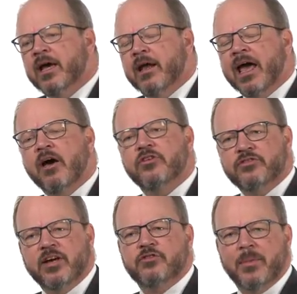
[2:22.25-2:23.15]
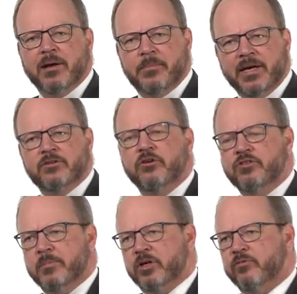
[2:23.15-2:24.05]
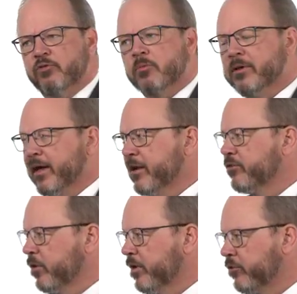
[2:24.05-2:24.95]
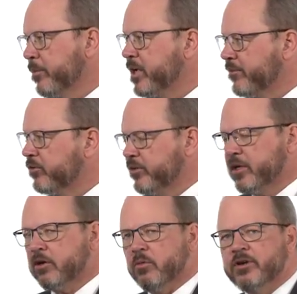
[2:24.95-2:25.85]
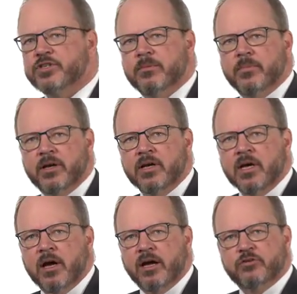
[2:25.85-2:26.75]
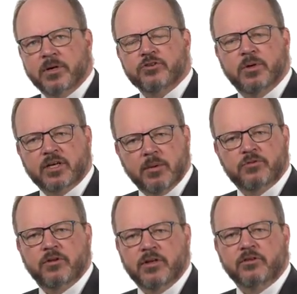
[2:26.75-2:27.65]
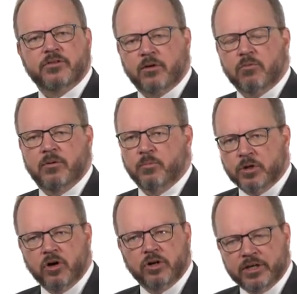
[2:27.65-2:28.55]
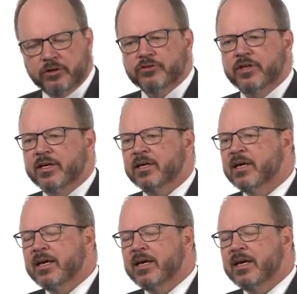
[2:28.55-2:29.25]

And how the states might pick those up and conform to that is a bit of a sticky question, but especially when it comes to things like what we call GILTI